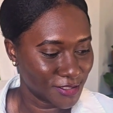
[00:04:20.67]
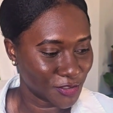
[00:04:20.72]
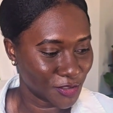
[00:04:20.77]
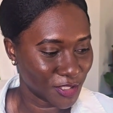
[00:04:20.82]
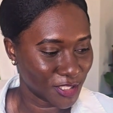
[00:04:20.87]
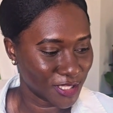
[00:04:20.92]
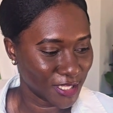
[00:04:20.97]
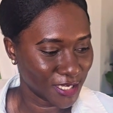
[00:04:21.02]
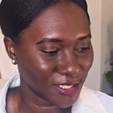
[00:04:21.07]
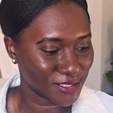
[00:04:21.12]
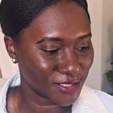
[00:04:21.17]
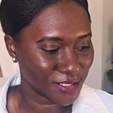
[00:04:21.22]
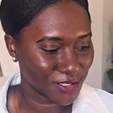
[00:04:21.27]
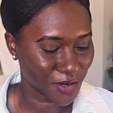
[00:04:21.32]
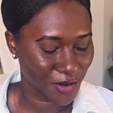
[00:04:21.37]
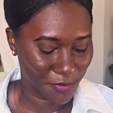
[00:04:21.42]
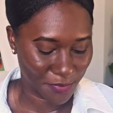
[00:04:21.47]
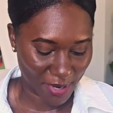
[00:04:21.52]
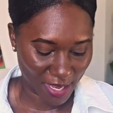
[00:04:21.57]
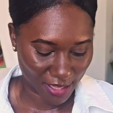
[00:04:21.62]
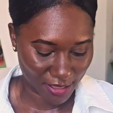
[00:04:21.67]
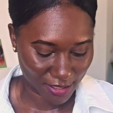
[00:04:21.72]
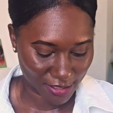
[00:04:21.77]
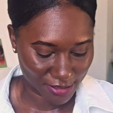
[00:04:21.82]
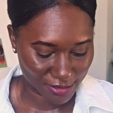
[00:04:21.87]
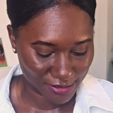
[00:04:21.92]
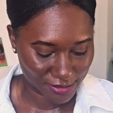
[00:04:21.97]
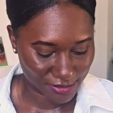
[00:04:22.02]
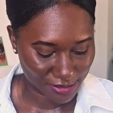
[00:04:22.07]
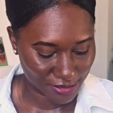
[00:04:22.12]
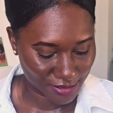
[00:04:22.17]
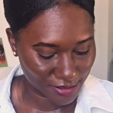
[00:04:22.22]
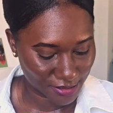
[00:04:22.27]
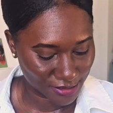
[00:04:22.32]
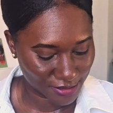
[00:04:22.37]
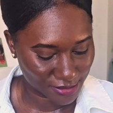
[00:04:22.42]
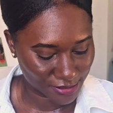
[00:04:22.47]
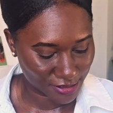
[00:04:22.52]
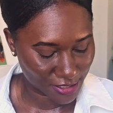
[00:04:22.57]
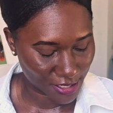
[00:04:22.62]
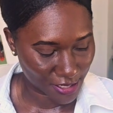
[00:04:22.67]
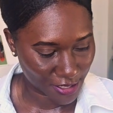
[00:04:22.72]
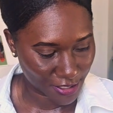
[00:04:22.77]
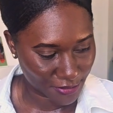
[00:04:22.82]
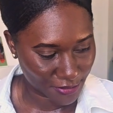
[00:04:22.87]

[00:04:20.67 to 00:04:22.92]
So the next thing on my list is